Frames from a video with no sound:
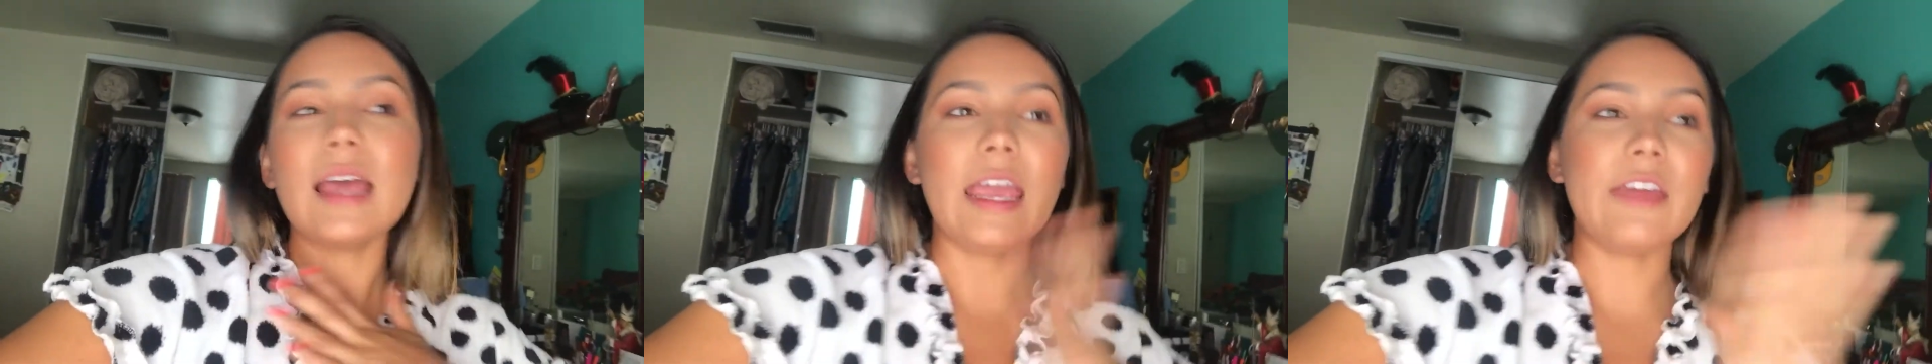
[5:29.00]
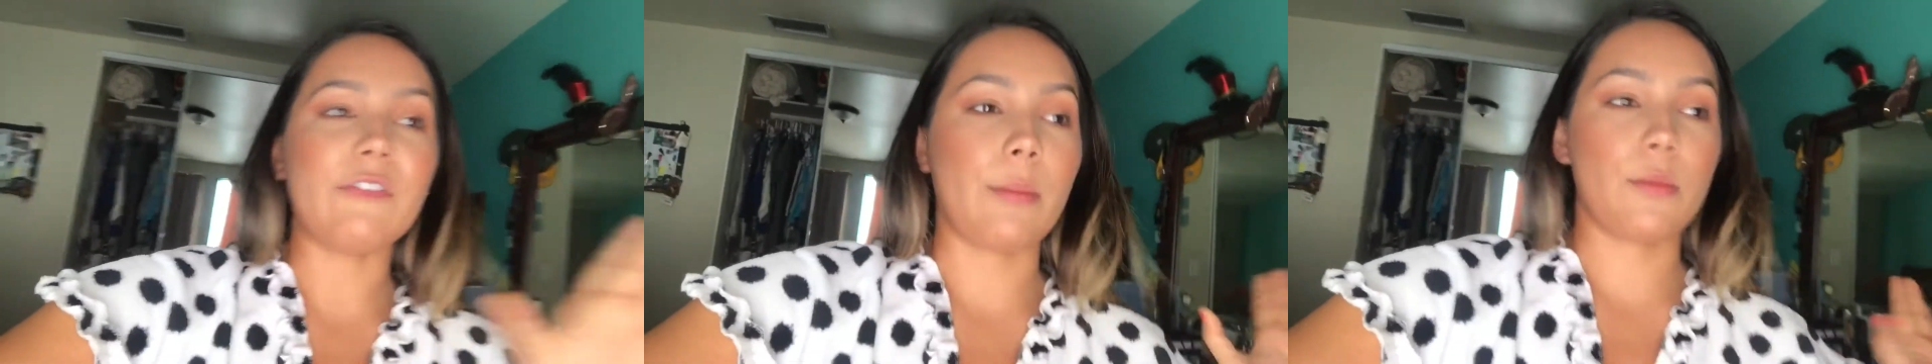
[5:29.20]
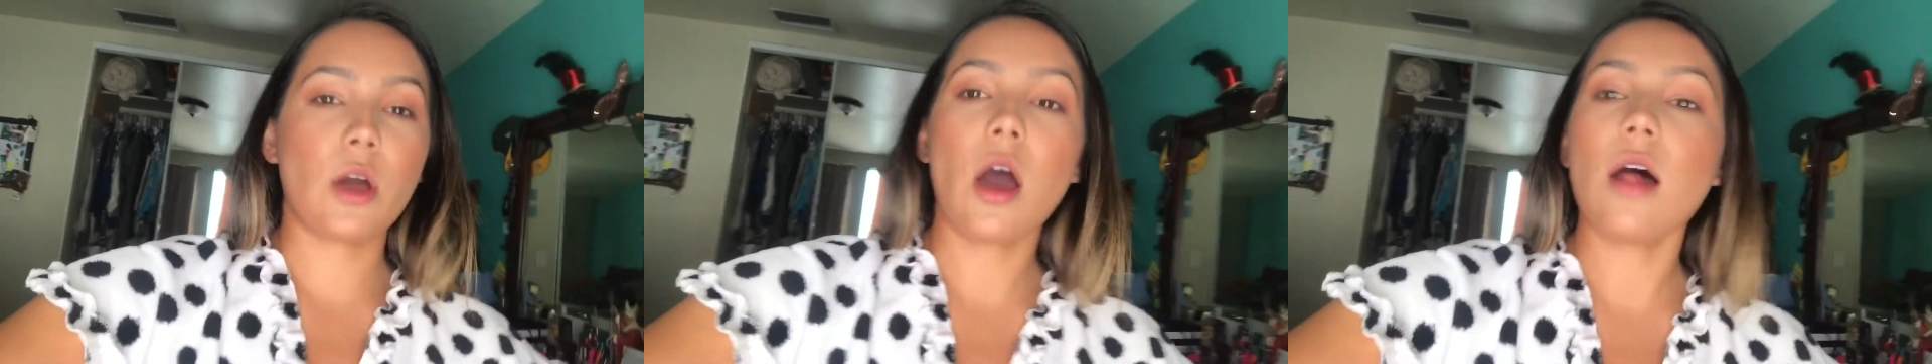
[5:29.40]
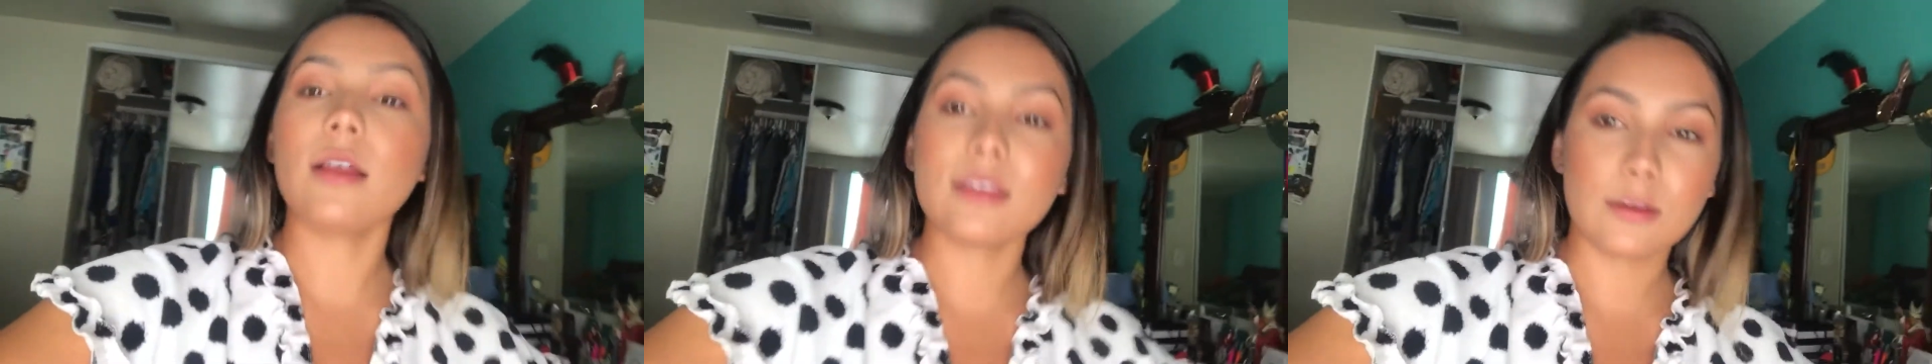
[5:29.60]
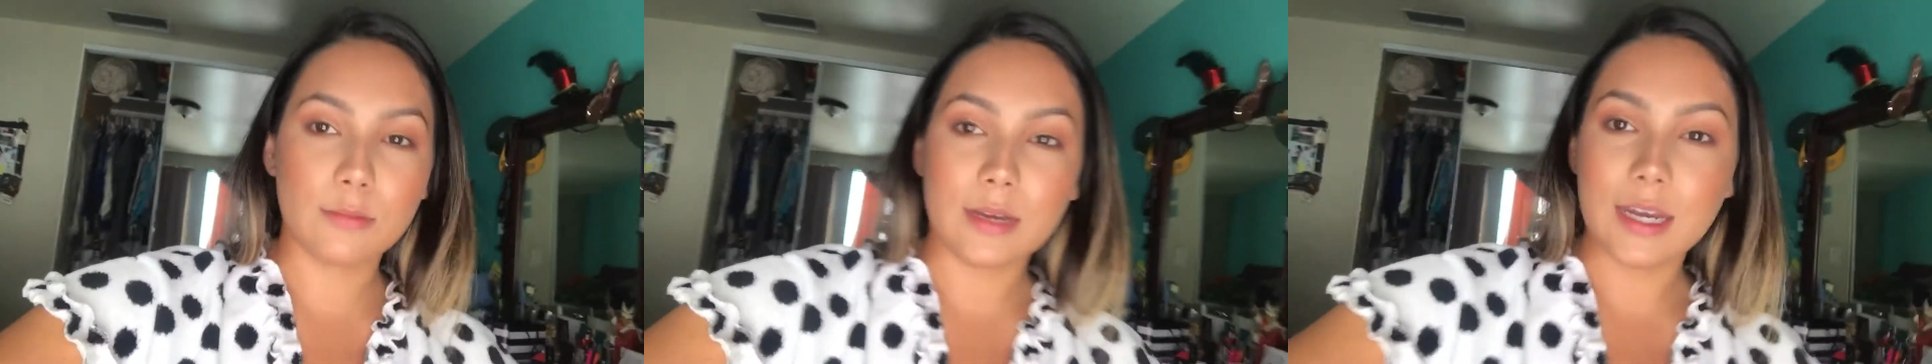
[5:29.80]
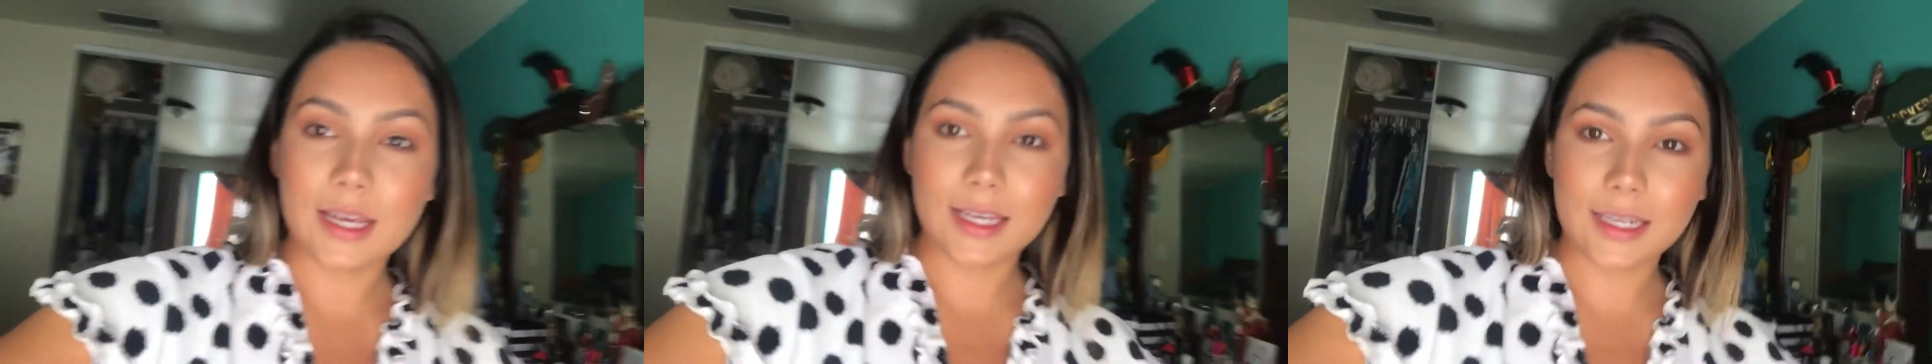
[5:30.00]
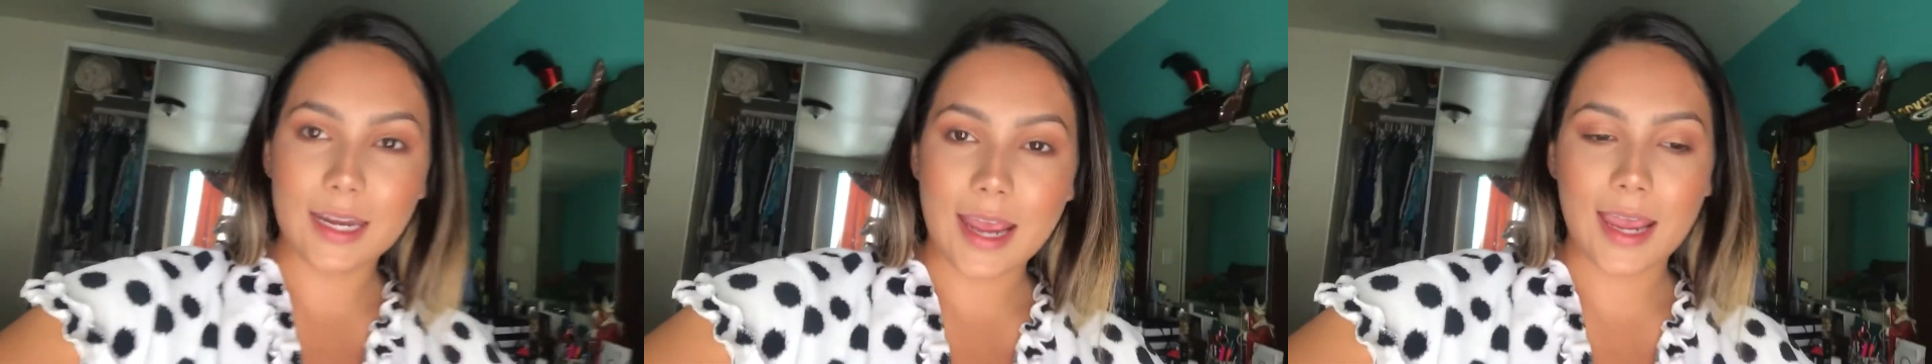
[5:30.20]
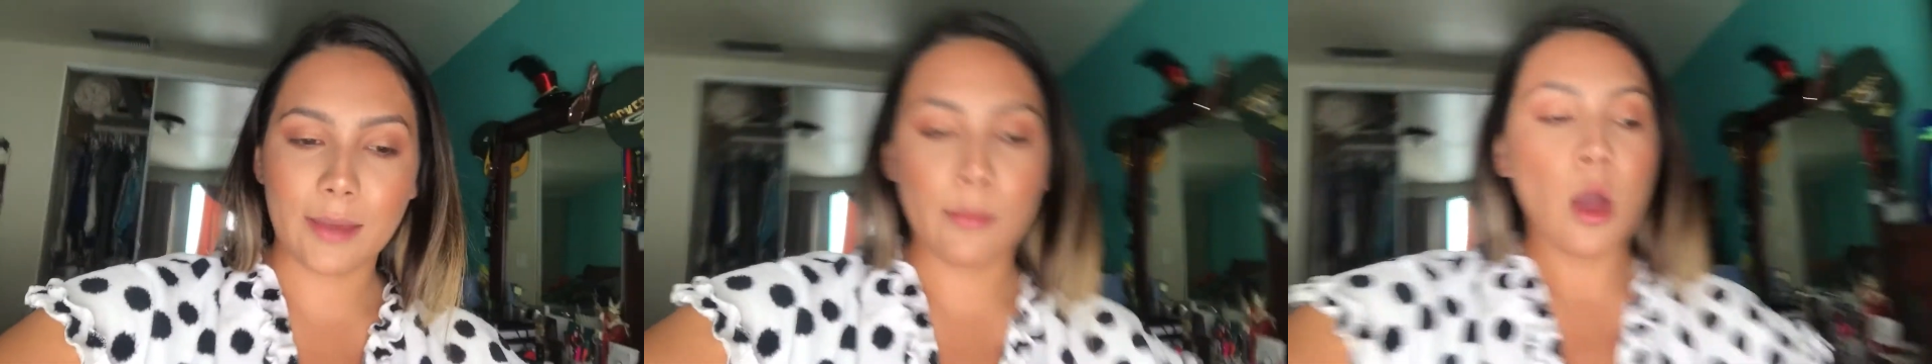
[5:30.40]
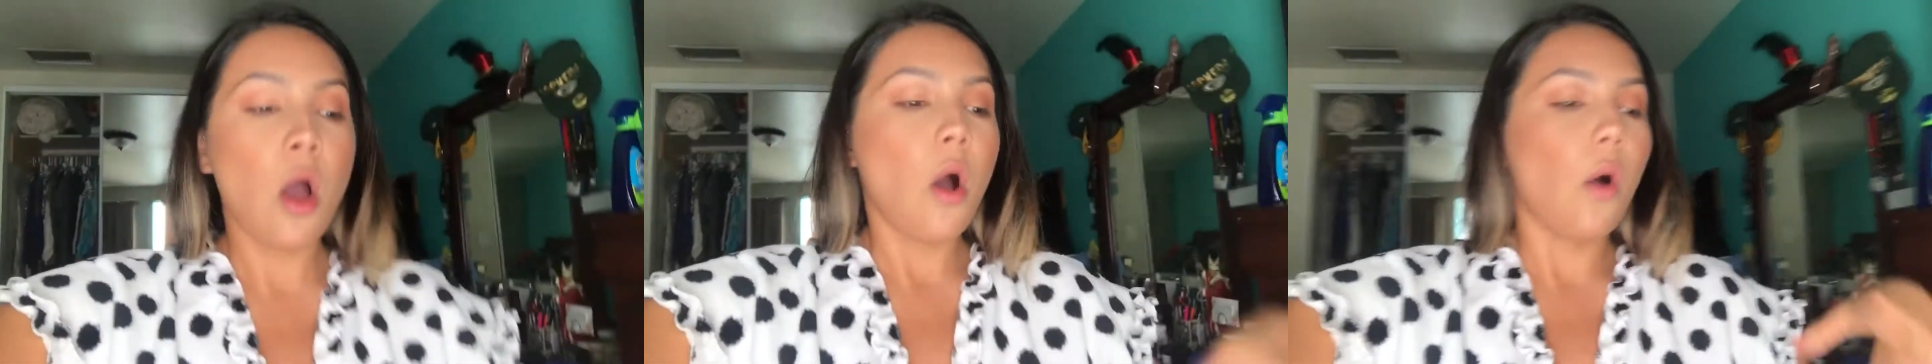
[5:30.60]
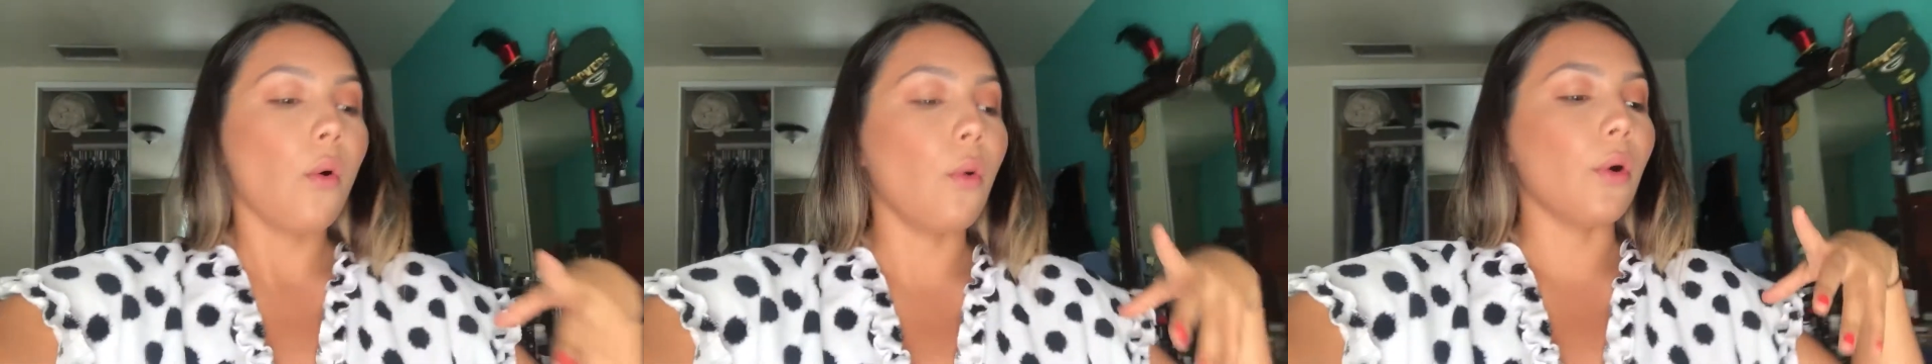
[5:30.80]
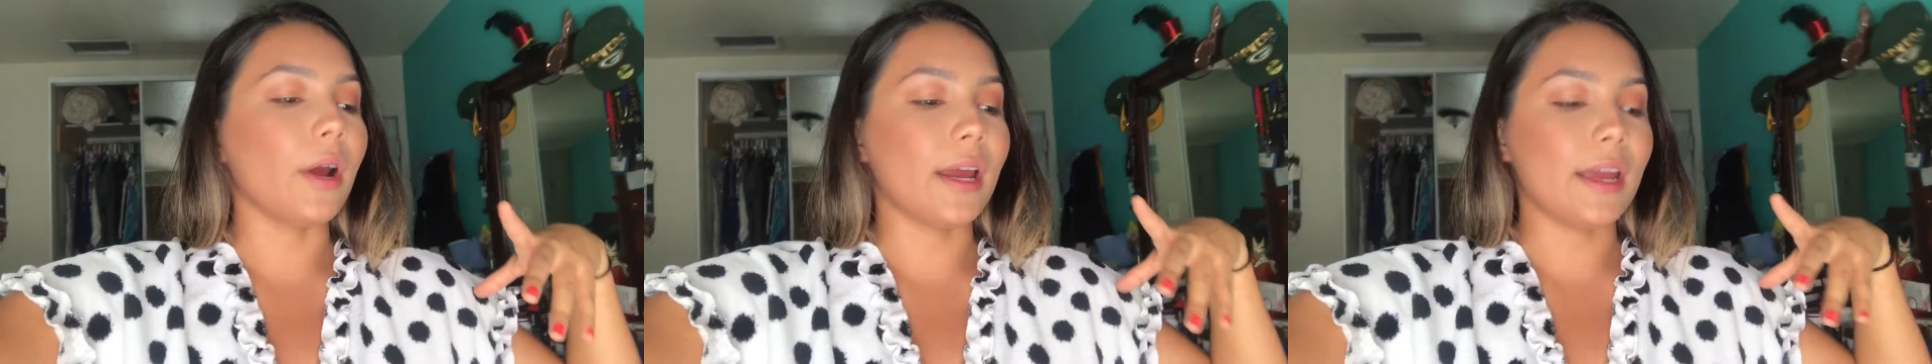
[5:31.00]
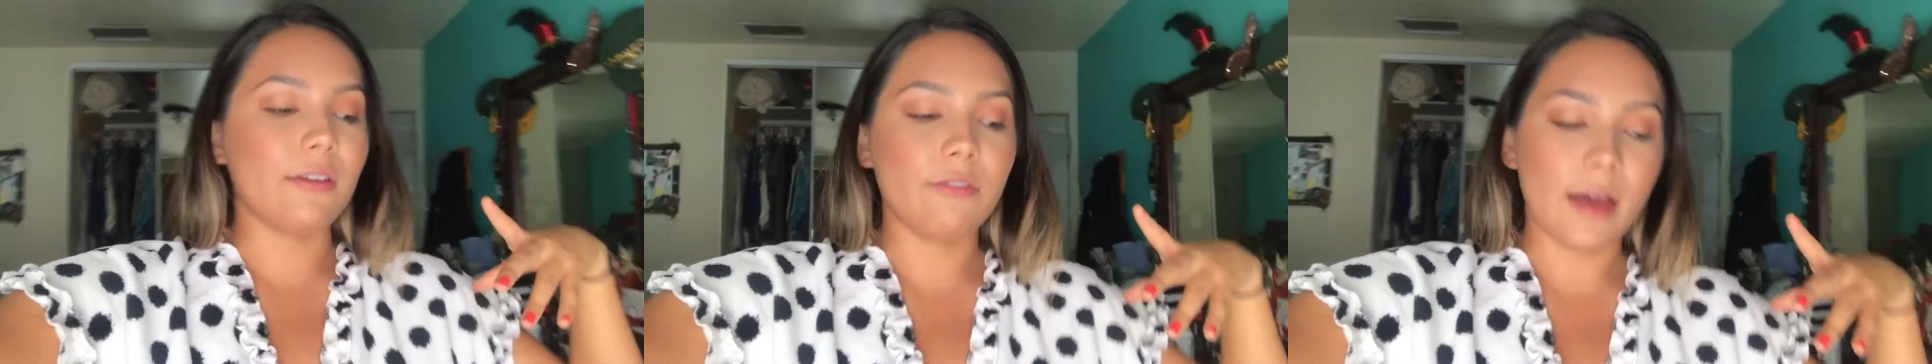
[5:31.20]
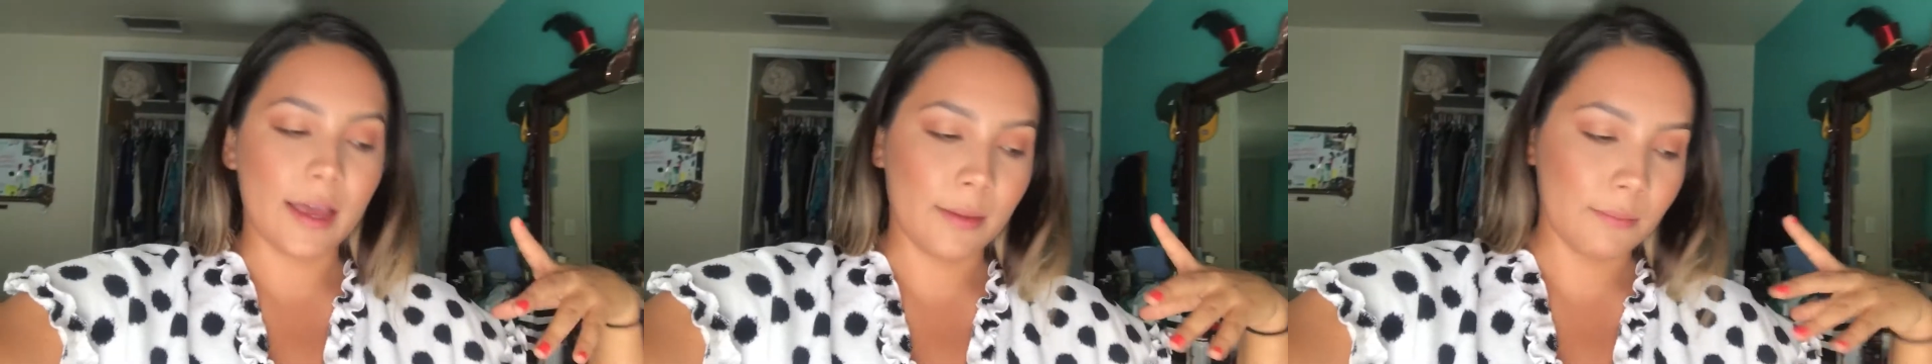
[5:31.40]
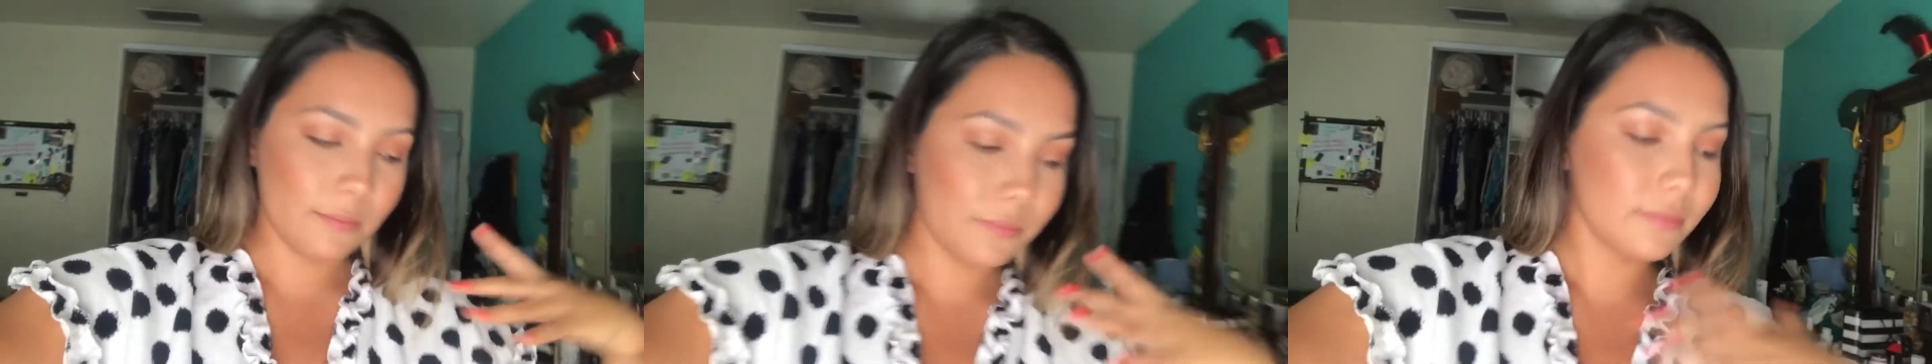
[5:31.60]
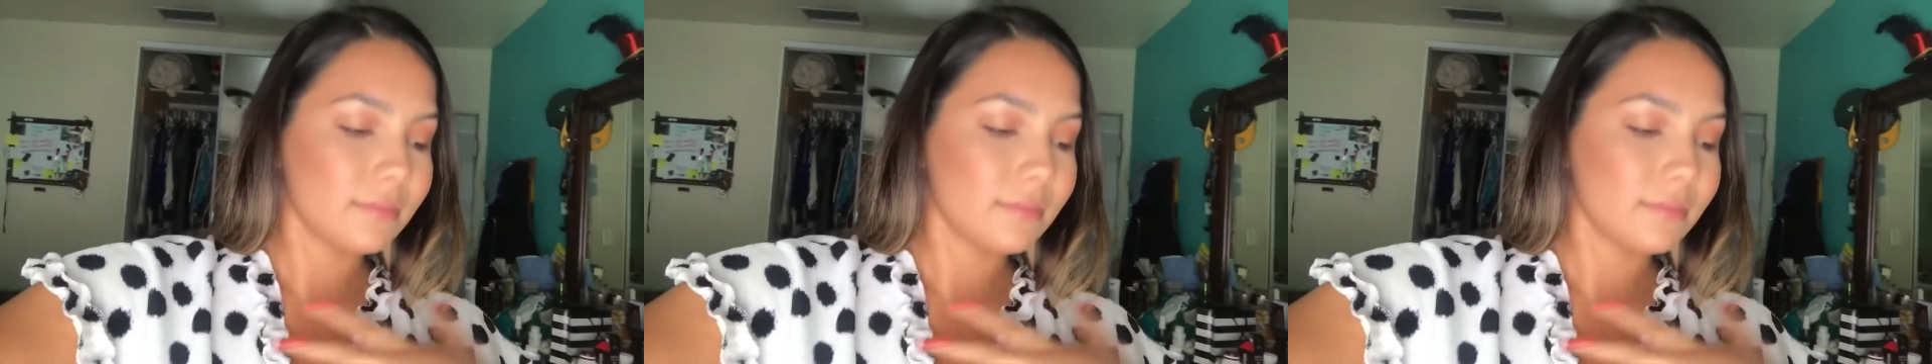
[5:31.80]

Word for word: if I'm calling them a nickname or if I,